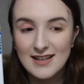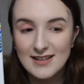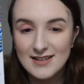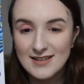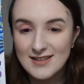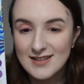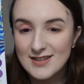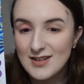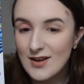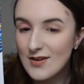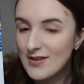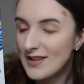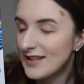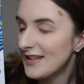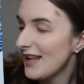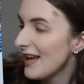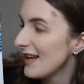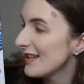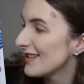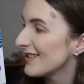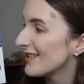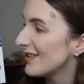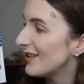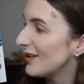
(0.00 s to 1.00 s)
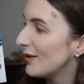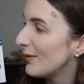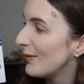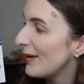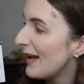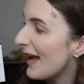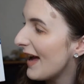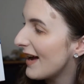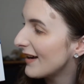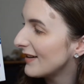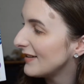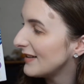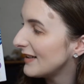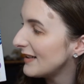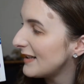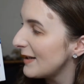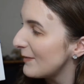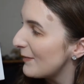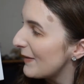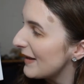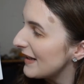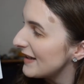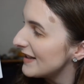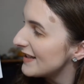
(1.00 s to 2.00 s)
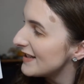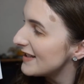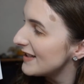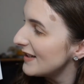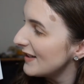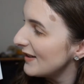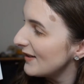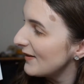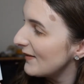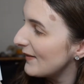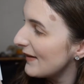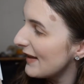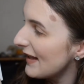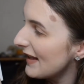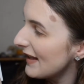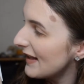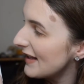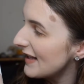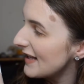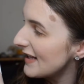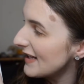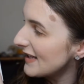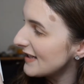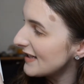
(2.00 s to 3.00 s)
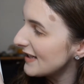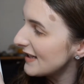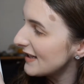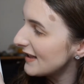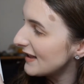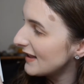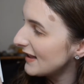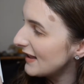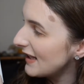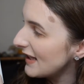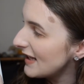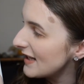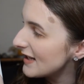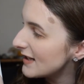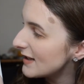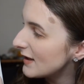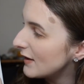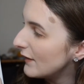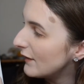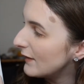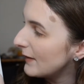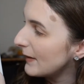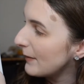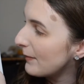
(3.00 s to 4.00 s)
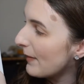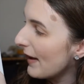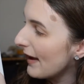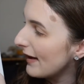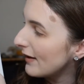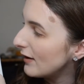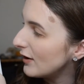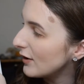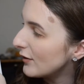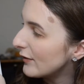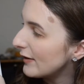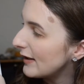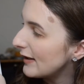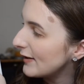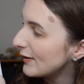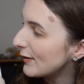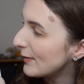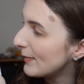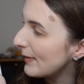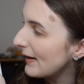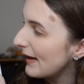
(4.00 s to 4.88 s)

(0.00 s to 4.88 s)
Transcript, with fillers: So the next colour we are going to dip into is this lovely pale green up